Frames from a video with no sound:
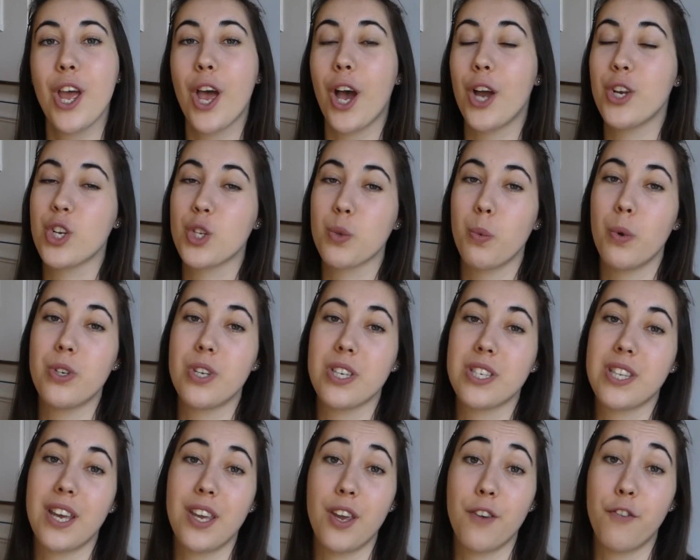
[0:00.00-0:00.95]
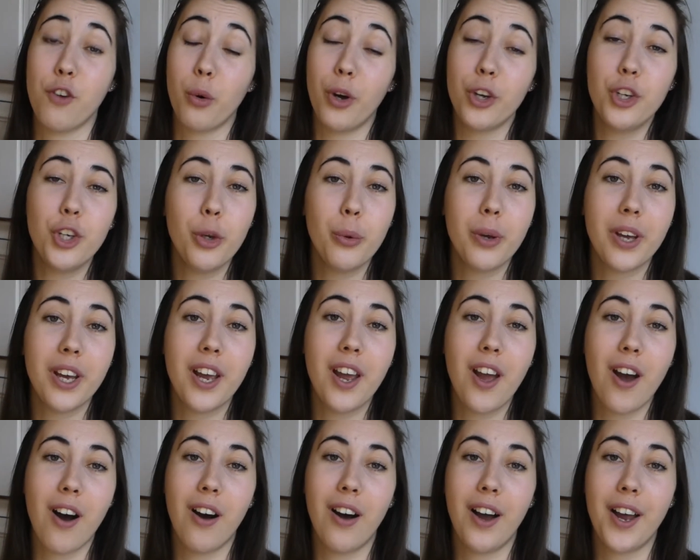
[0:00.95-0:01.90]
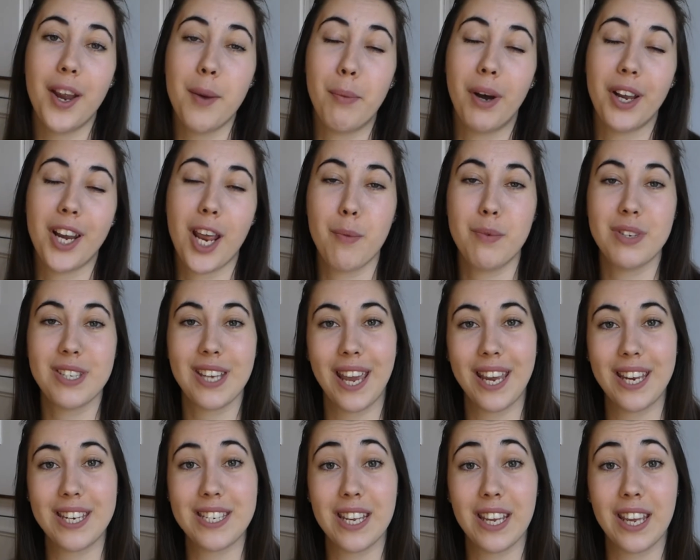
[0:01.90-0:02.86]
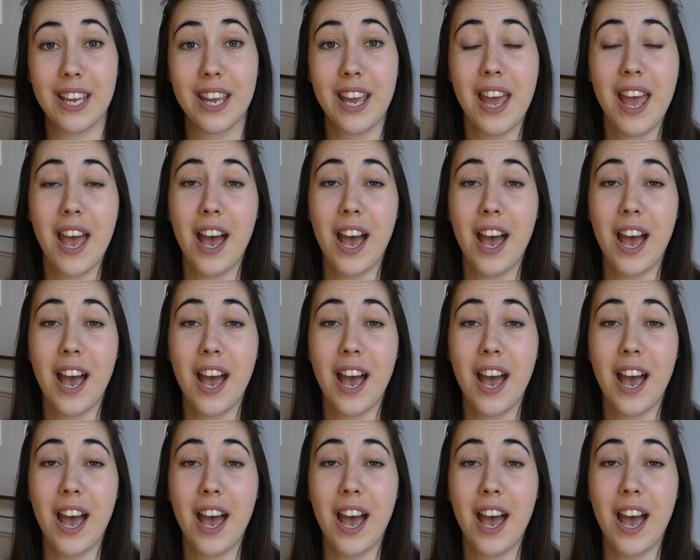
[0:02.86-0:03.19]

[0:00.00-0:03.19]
I just want to say if you are new here, hi, my name's Katie,